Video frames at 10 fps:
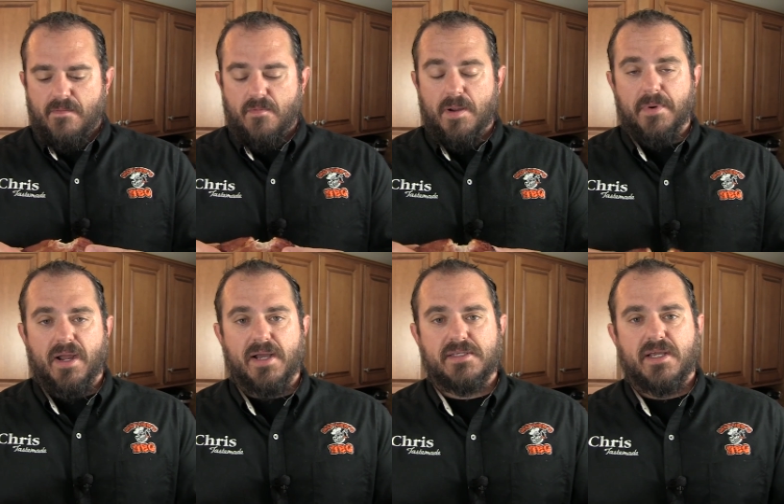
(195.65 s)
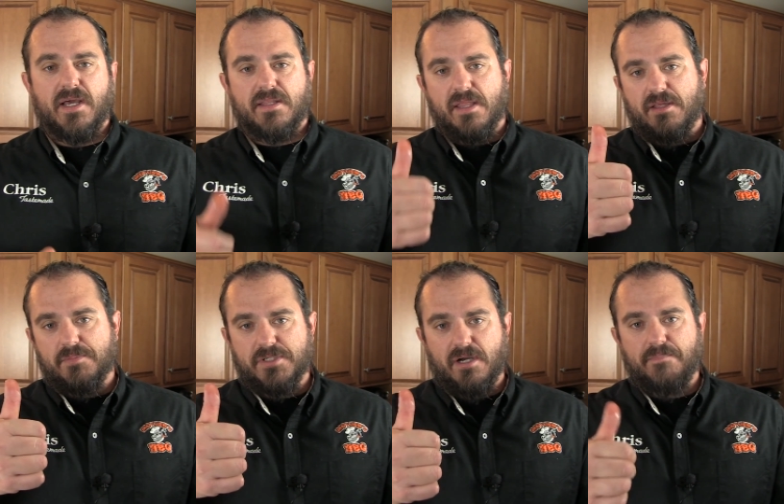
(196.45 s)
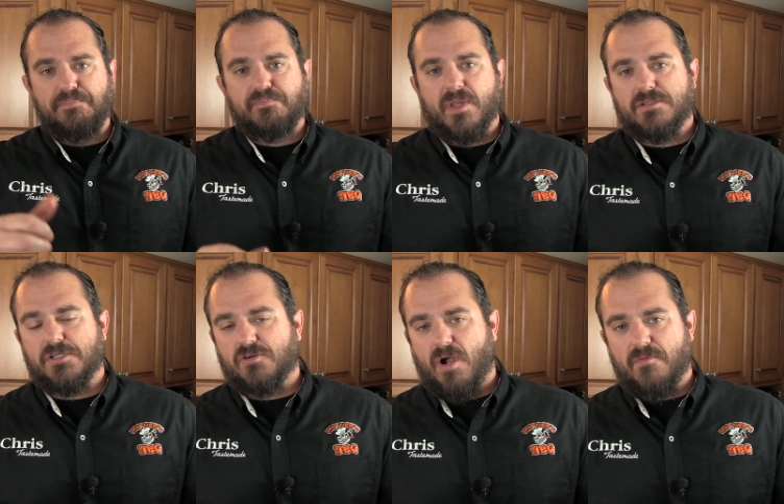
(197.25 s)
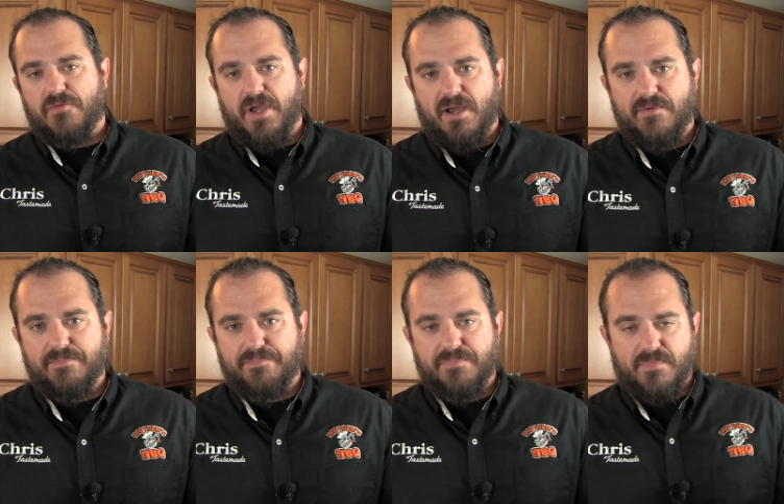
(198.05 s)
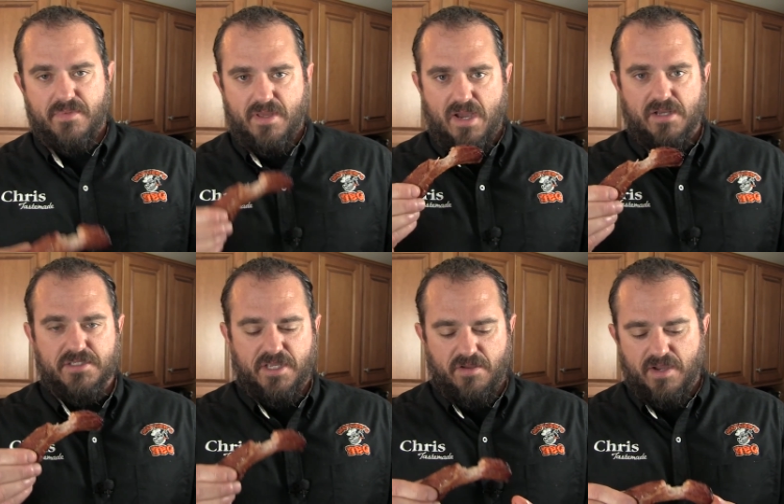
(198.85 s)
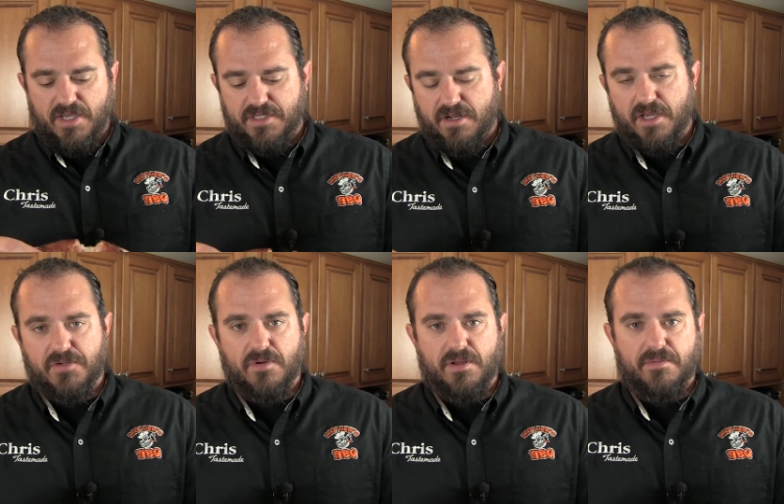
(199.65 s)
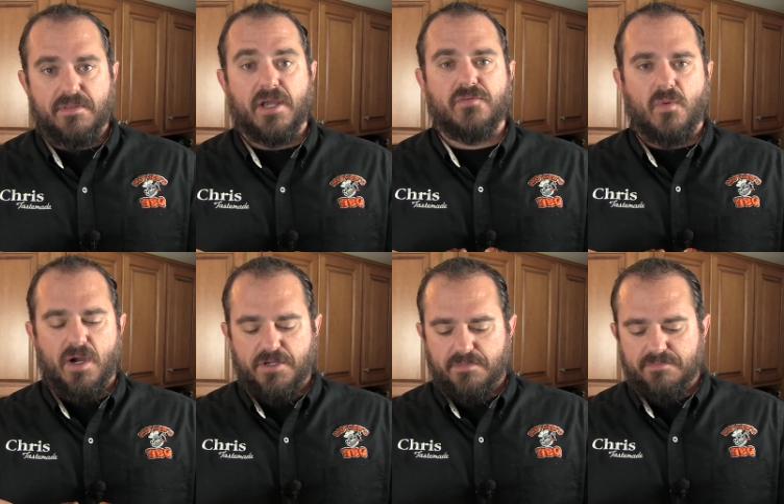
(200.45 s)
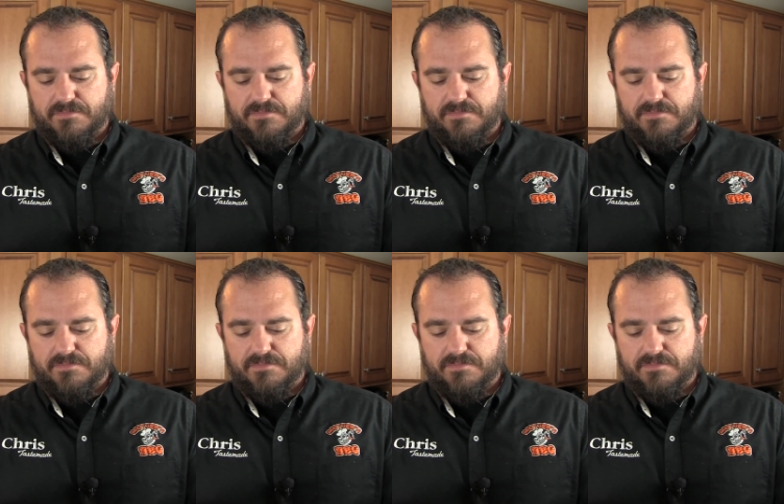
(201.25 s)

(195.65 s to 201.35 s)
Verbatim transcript: Remember guys, hit that thumbs up, subscribe if you haven't. I'll see you guys on the next run. Thanks for watching.